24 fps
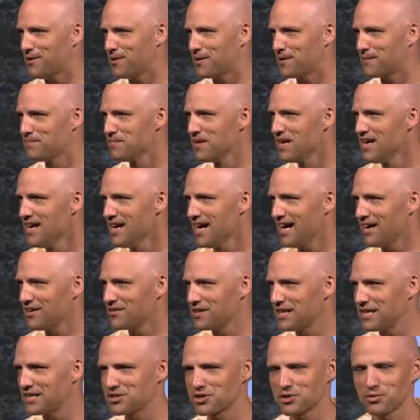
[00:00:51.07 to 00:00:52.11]
and how
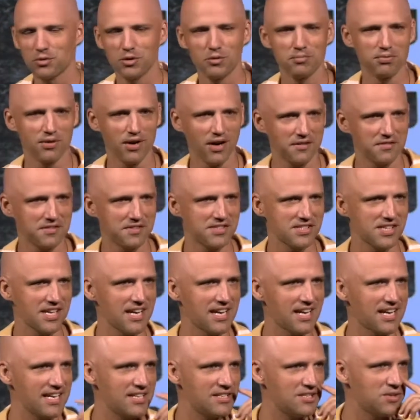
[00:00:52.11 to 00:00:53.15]
nature will
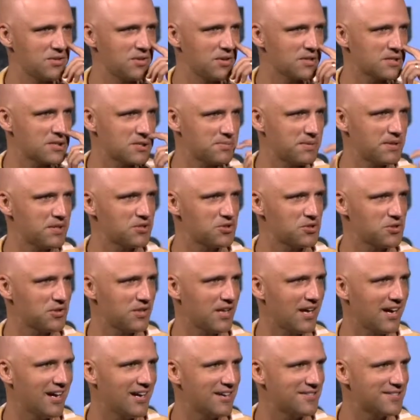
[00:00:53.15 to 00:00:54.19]
prophesy into our spiritual
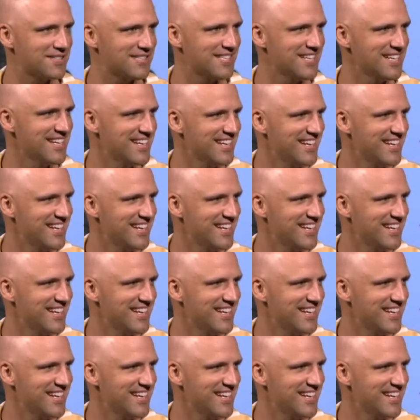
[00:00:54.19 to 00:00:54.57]
lives.